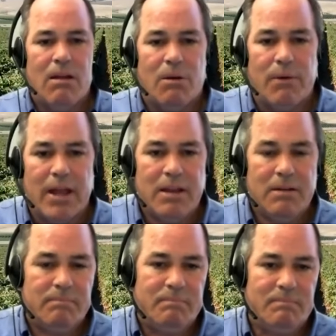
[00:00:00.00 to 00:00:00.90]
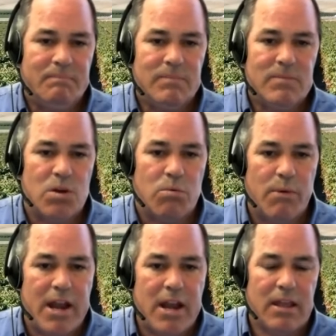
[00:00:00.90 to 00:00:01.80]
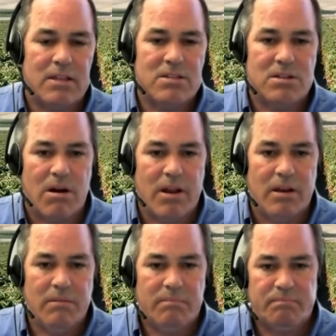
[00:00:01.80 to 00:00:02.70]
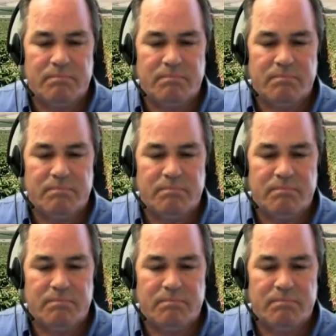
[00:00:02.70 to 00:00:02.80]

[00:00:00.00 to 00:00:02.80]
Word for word: All right, so we're ready to get started.